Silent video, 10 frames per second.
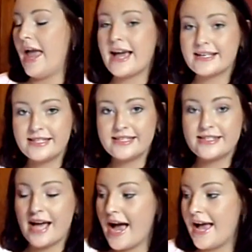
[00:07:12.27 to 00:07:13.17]

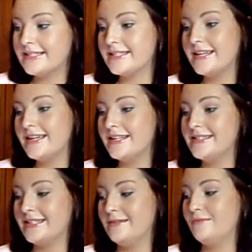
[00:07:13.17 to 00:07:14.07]

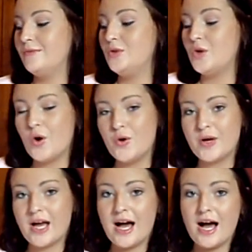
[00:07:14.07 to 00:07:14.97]
exercises and
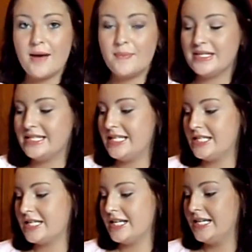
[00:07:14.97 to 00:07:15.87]
yoga
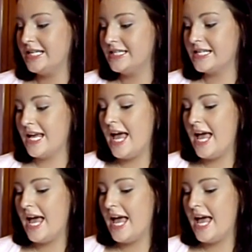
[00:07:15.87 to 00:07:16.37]
positions